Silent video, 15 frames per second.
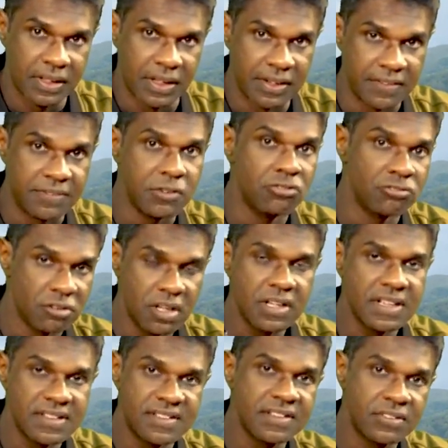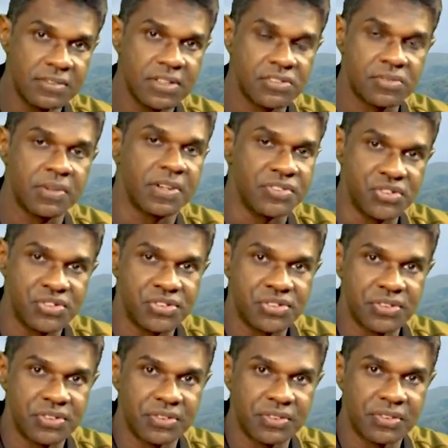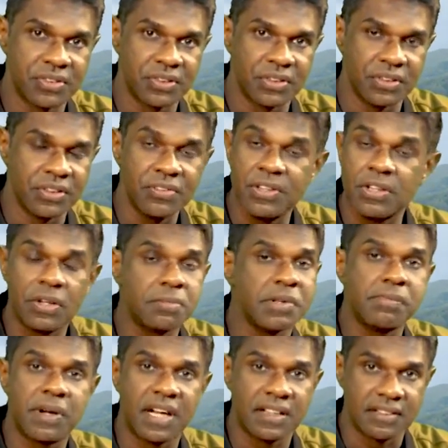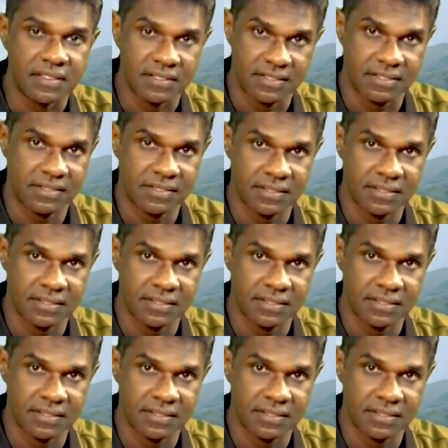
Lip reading: and if you do not listen to His voice, you will not be pardoned.